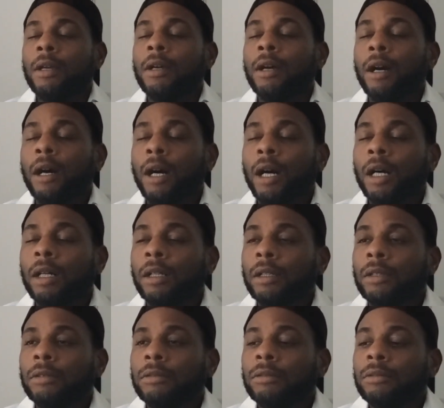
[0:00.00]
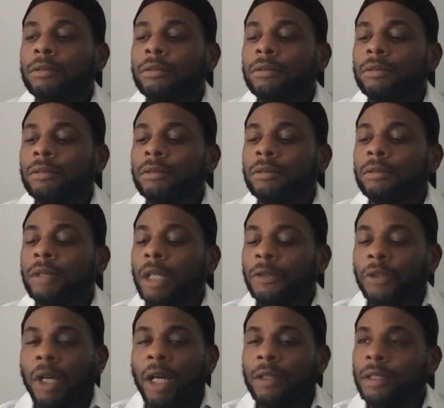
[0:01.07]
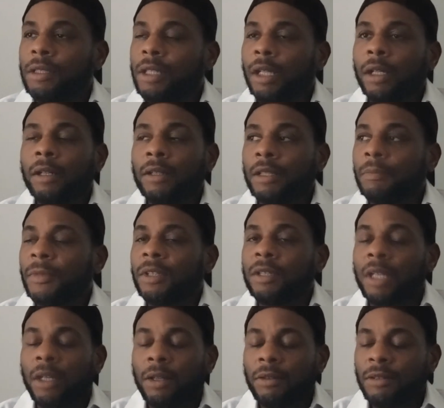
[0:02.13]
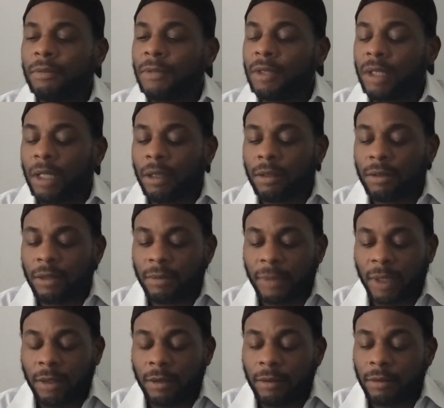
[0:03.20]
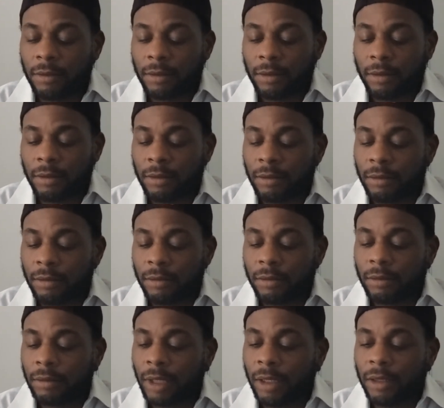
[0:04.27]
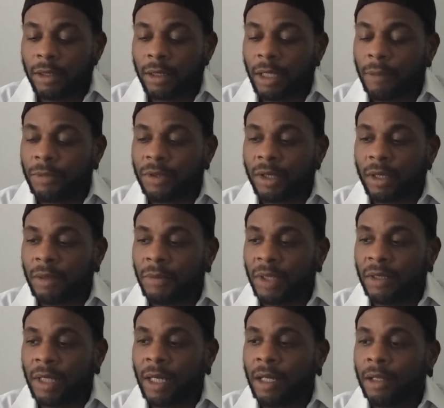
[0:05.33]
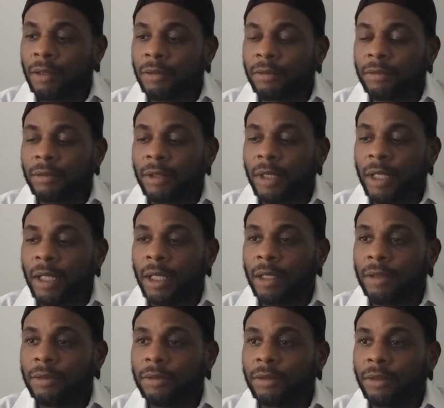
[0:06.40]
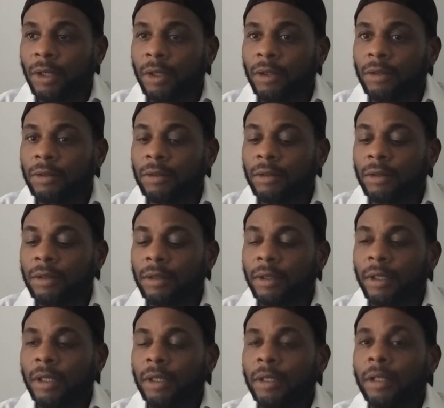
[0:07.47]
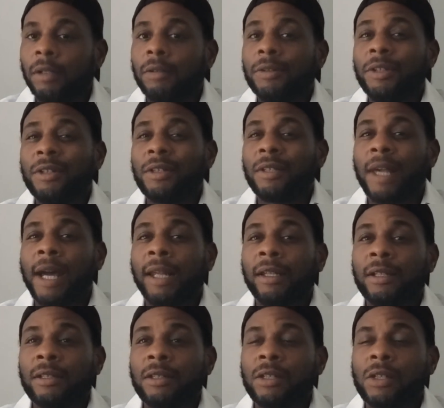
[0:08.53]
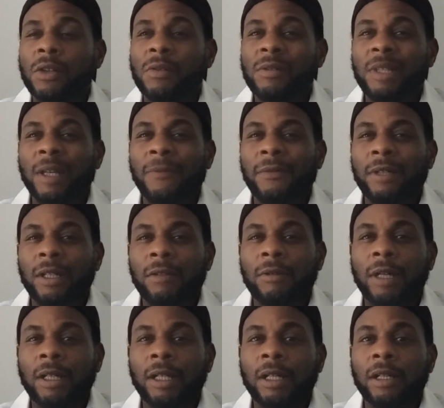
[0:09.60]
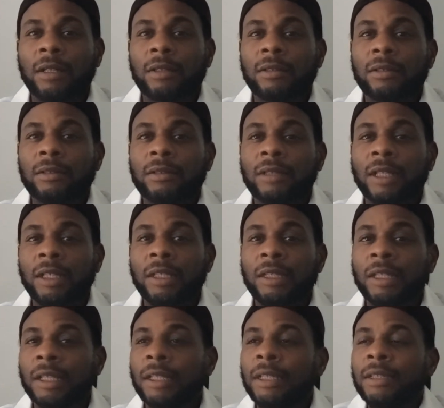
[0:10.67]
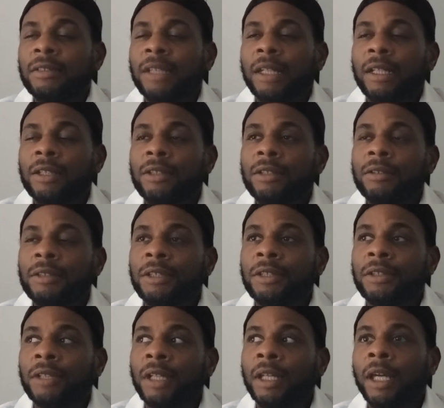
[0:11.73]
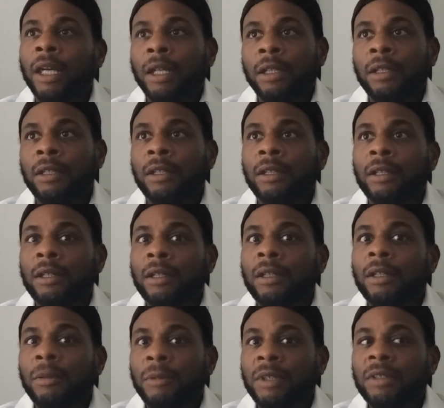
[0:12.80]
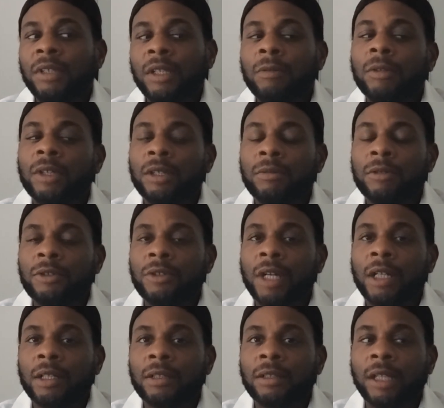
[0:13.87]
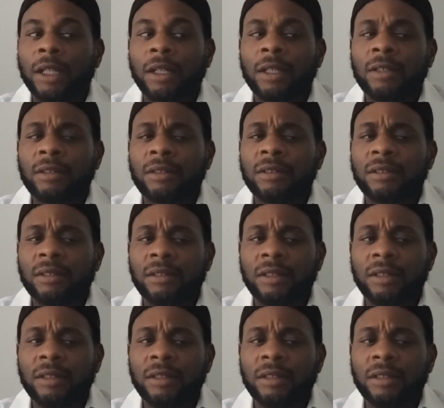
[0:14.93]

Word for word: Uh, I tried to tell them and tell them and tell them, and they just kept shutting me down. And so, you know, their silence is so deafening right now. The least they could do is just say, hey, we see what you were trying to say. Let's